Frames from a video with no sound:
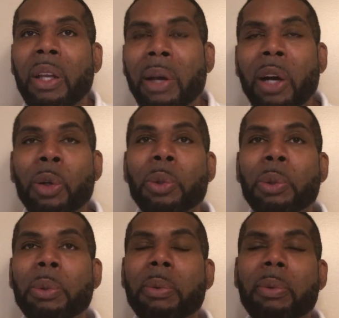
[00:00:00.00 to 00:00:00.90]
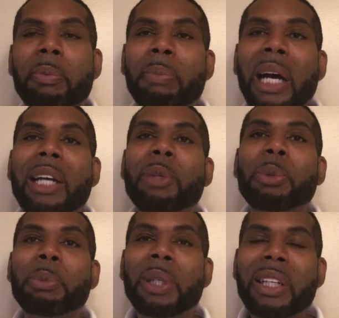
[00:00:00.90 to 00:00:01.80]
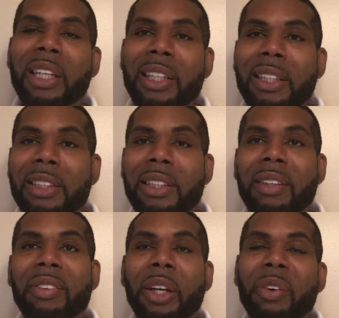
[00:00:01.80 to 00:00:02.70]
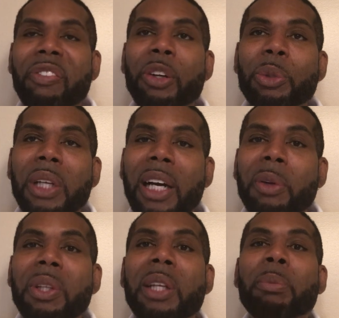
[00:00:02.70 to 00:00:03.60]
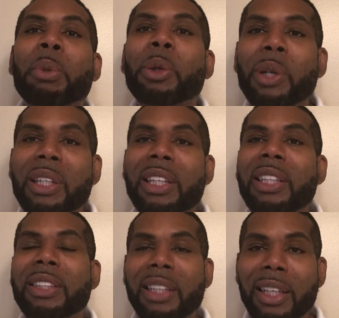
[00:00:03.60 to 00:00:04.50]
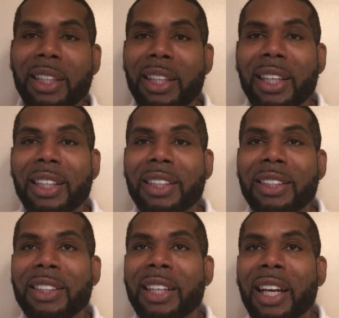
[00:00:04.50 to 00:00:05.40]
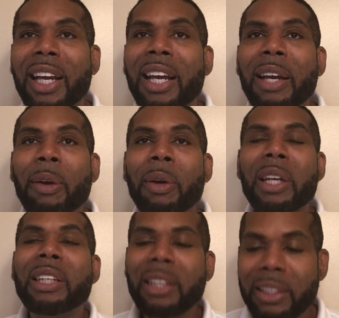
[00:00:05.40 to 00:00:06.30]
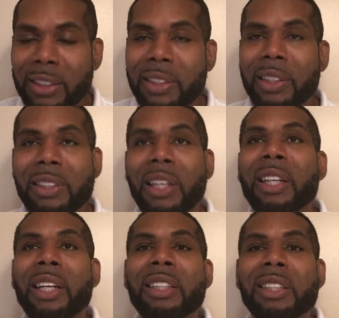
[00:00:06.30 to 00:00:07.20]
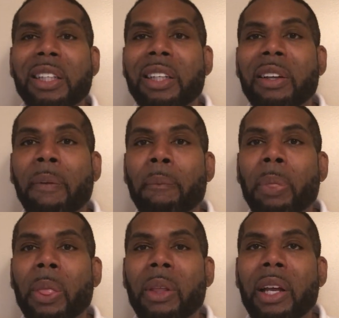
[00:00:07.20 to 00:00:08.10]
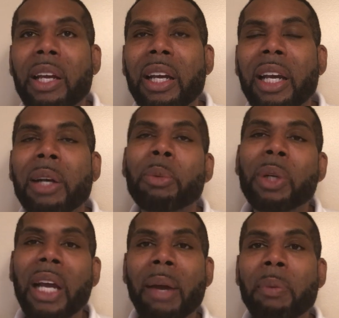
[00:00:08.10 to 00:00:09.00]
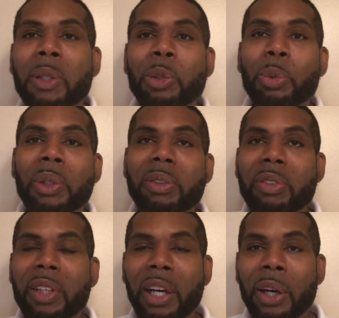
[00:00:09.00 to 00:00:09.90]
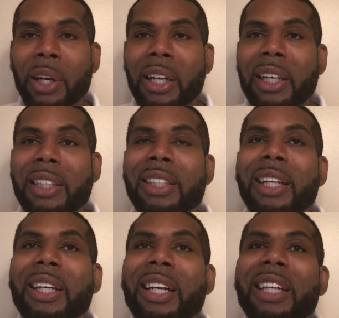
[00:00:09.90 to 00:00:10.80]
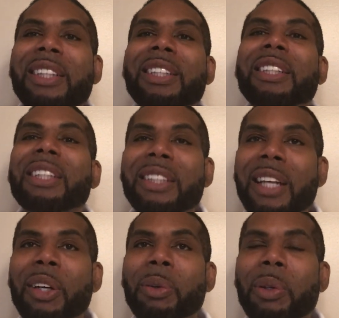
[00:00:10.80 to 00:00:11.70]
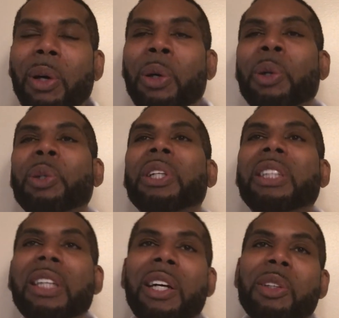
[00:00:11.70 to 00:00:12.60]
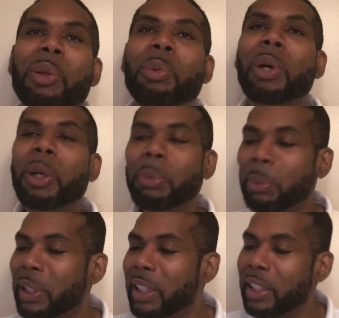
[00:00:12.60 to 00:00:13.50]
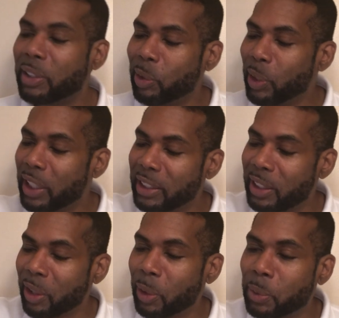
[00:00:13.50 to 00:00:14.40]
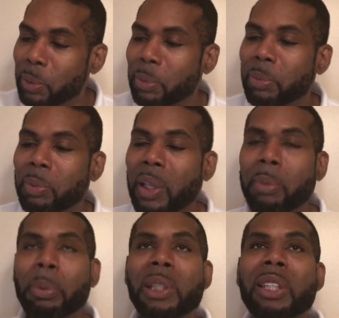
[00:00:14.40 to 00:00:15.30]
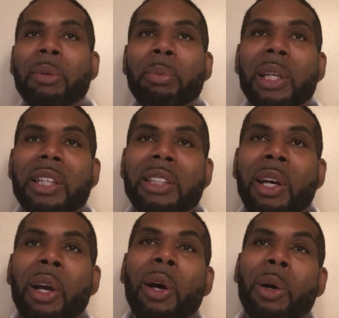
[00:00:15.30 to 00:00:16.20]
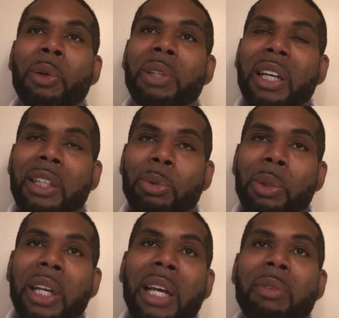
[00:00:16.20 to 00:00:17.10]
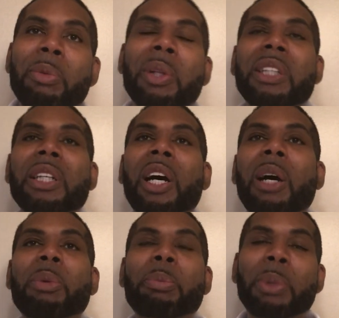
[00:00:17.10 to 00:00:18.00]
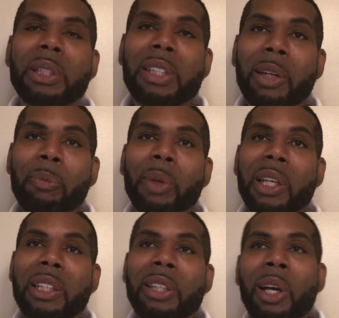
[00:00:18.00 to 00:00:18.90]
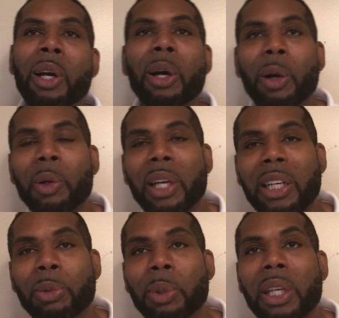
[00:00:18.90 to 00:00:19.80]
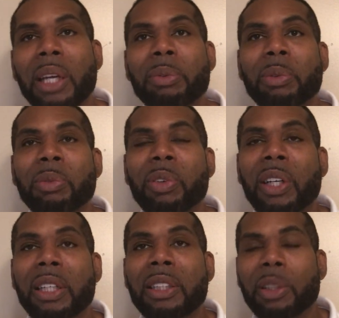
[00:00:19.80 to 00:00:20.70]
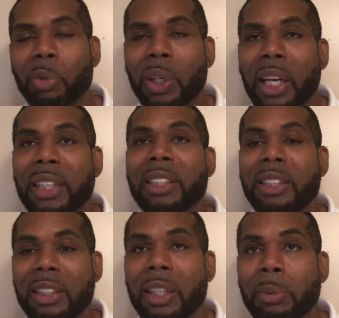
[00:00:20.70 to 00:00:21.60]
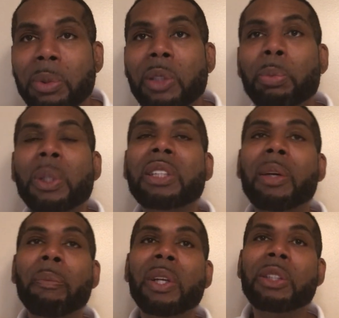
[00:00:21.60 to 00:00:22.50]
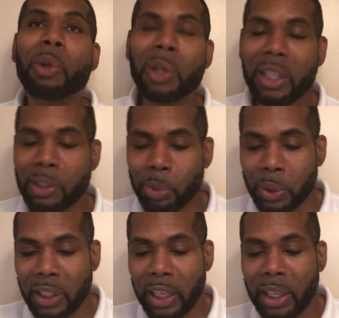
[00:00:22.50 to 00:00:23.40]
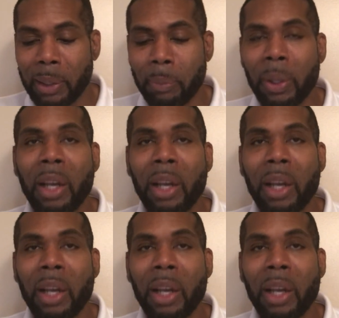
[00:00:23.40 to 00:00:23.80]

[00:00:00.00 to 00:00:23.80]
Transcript: My whole body will be cleansed and it'll filter out the impurities and other things. And it's a cleansing. And what happens with God is he cleanses us out. All the junk the world put in us. Okay, this the home, it put something in us. Okay, this what came from the job, it put something in us. Okay, this what came from friends and relationships, this put something in us. Okay, this what came